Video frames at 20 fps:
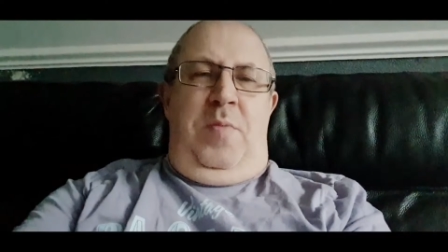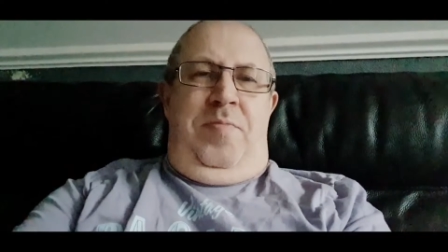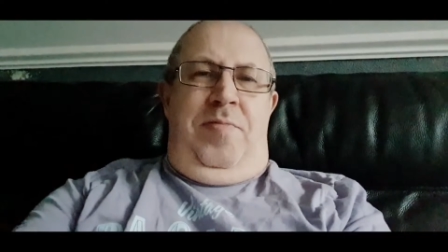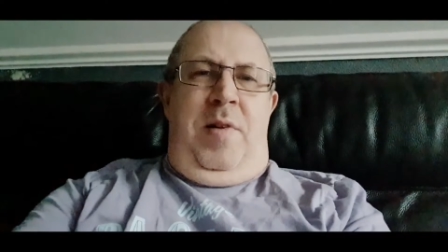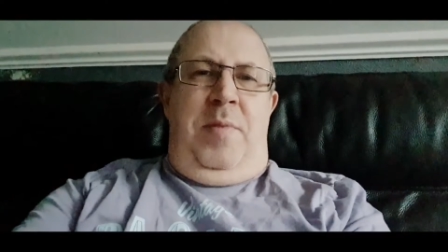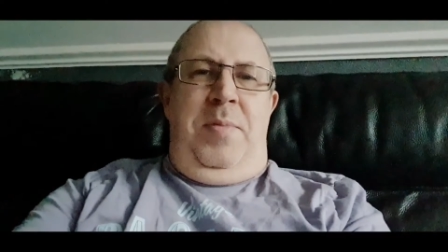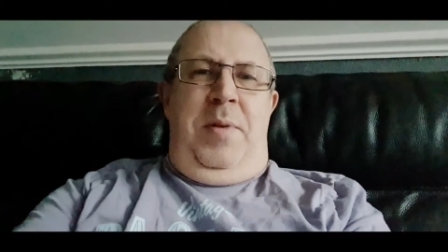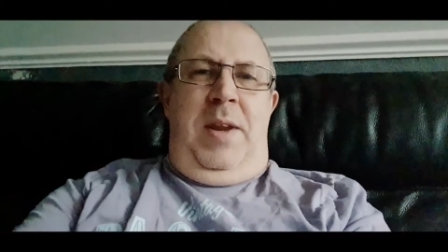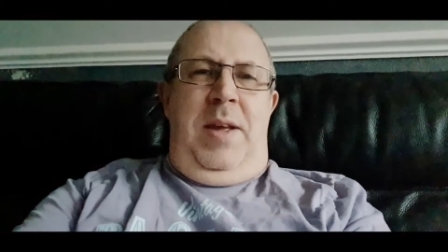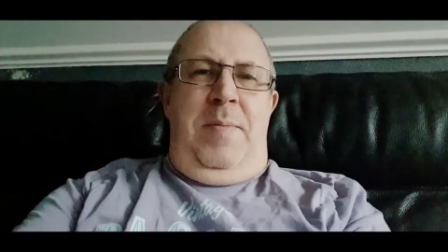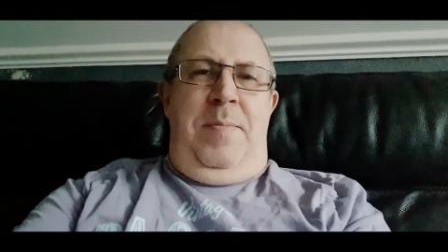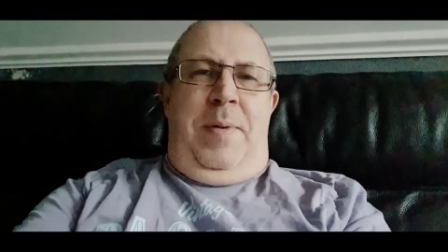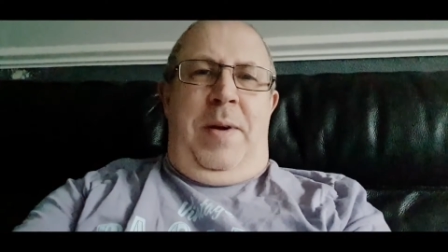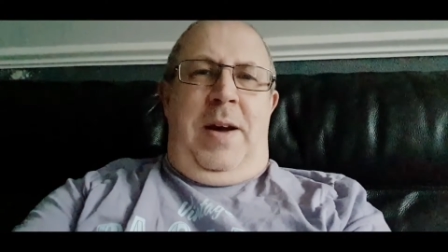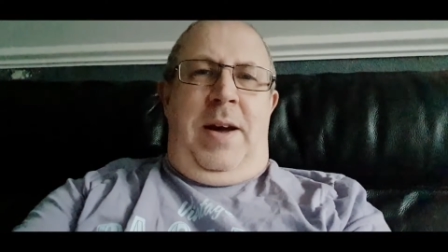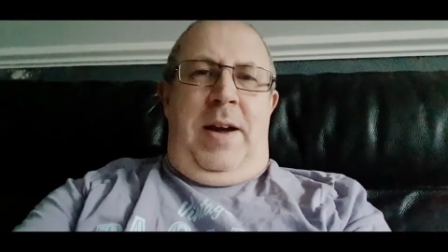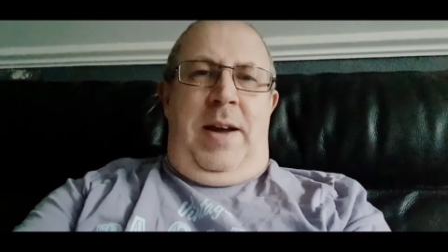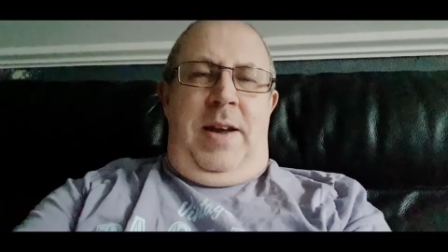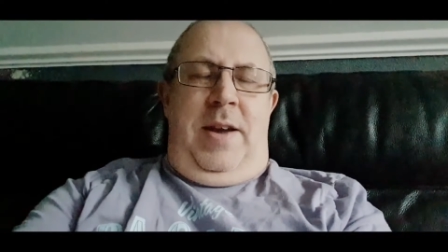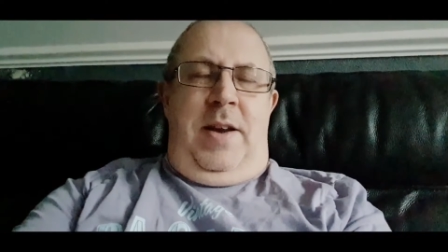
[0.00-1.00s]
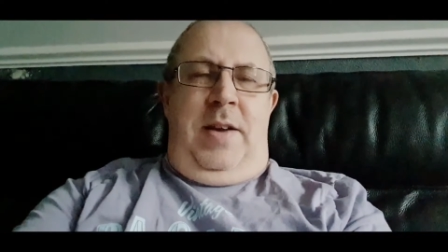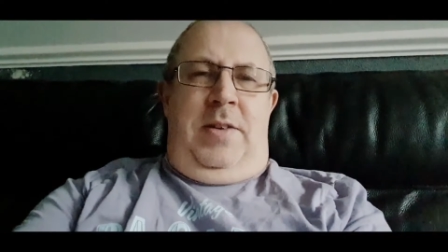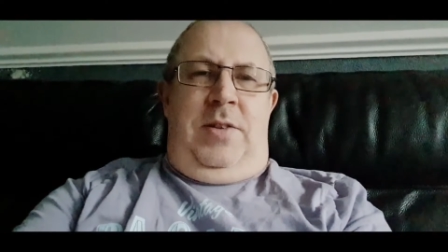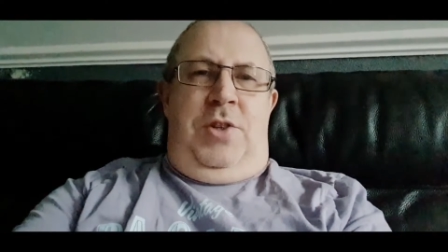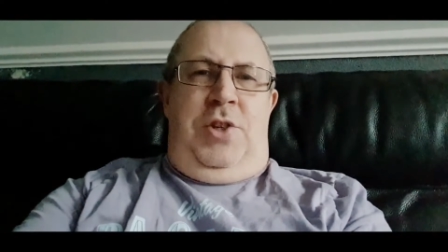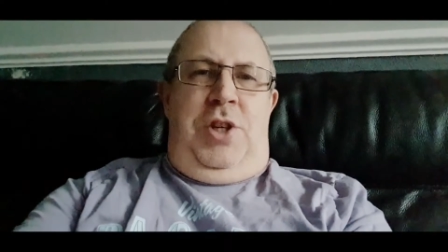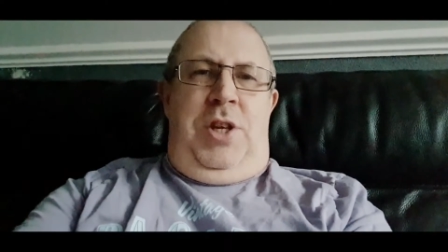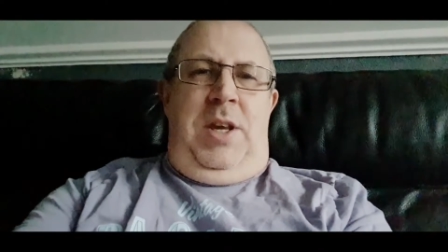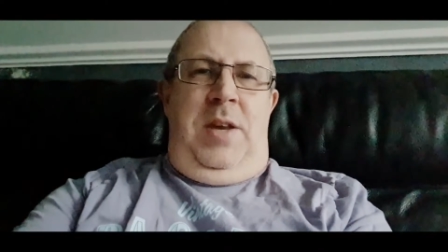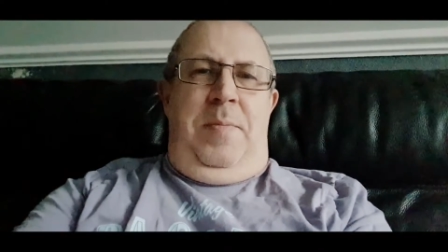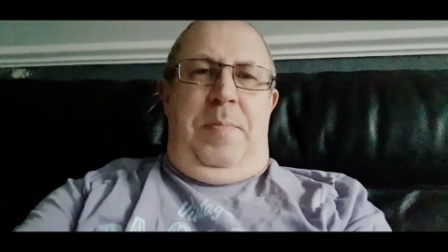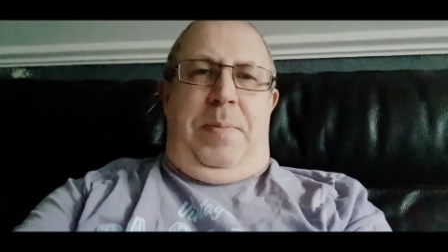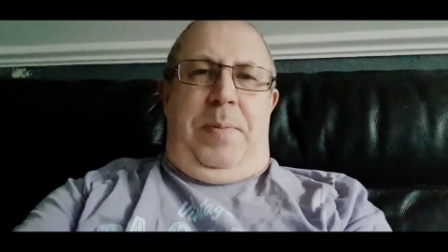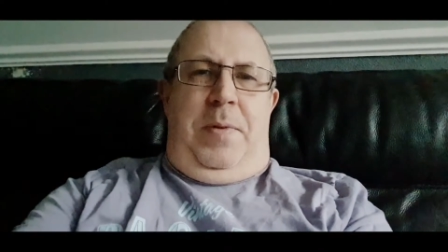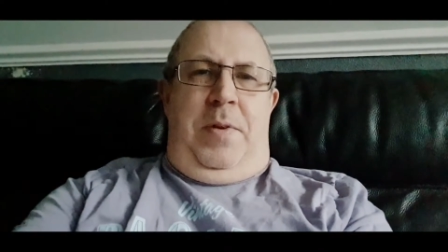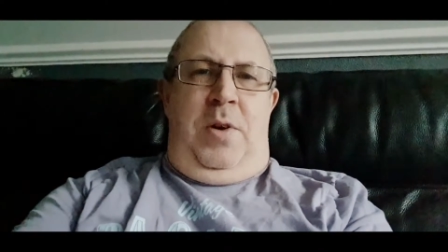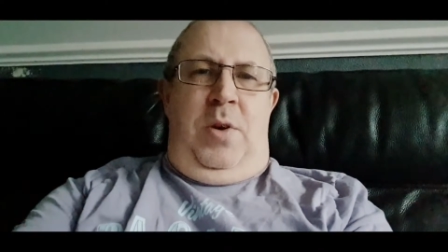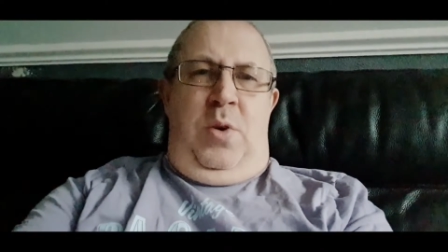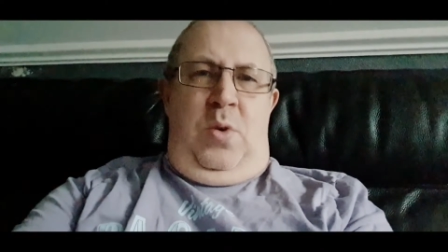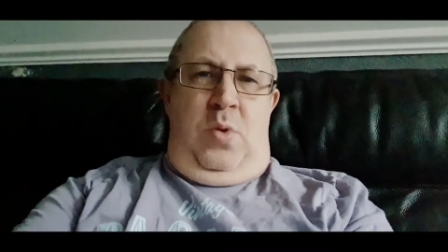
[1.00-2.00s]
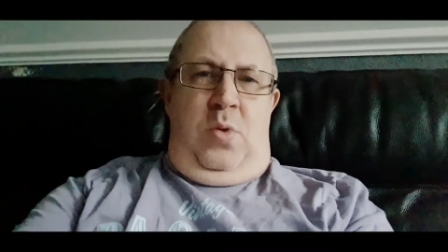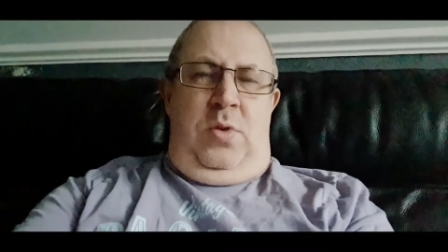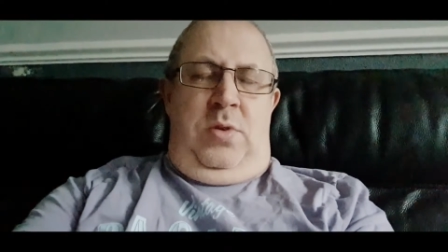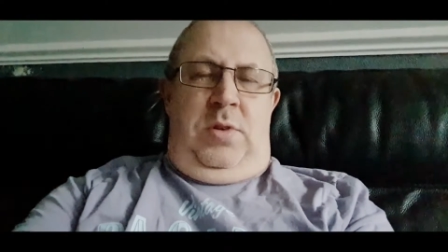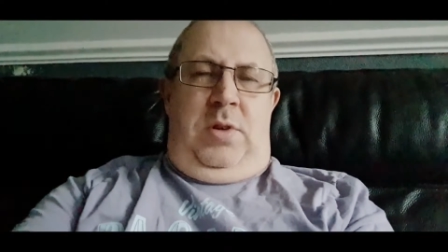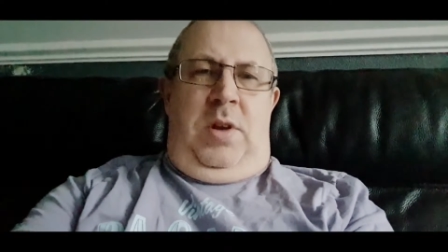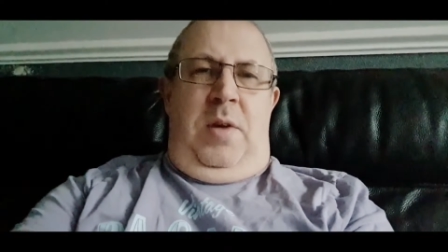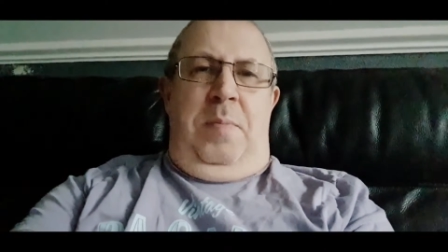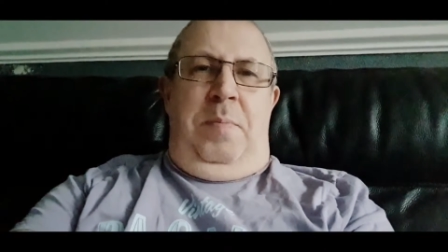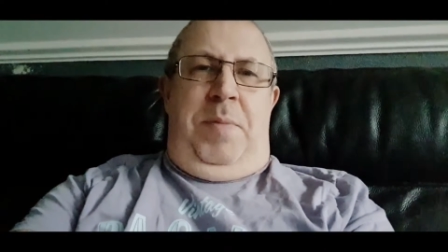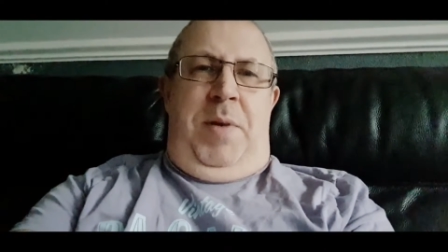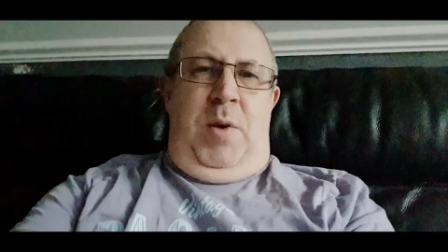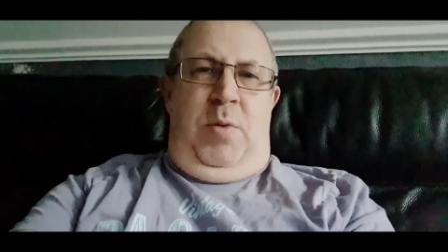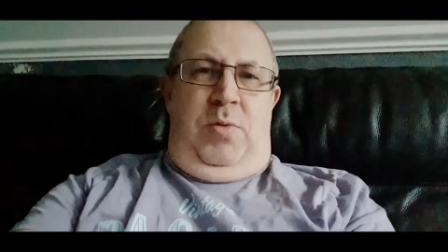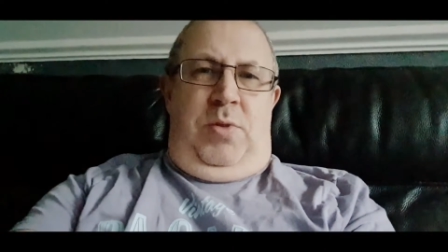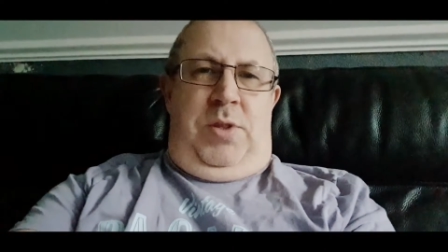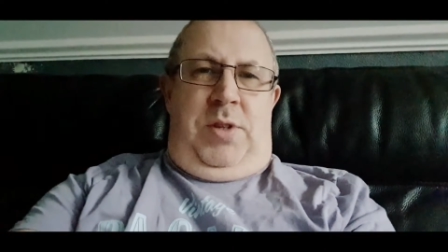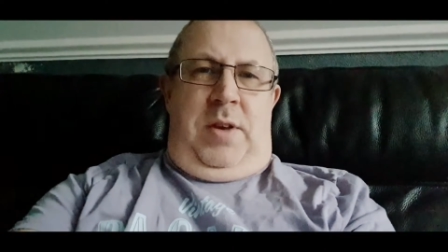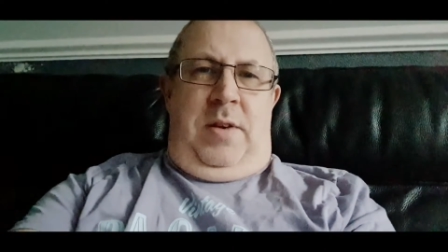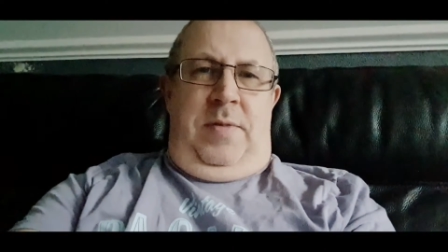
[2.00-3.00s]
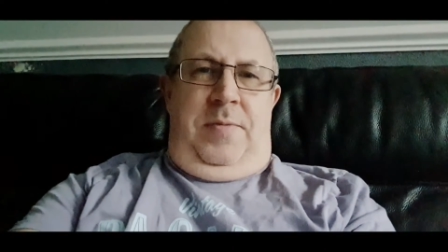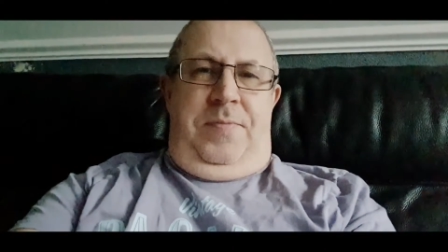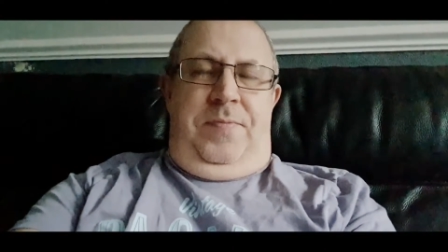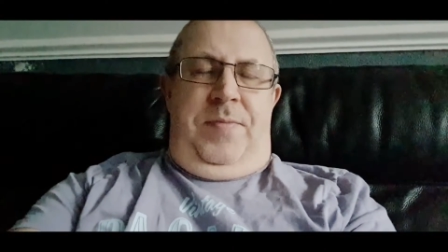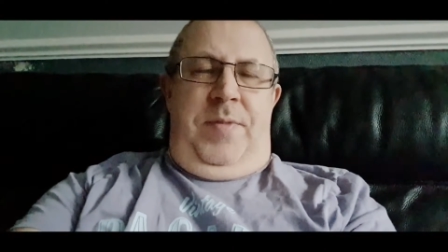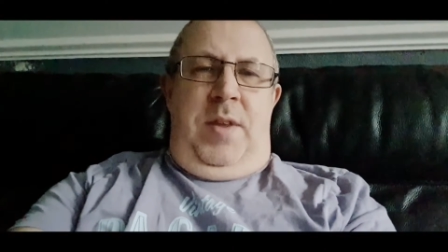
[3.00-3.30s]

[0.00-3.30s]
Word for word: could probably buy a cheap old computer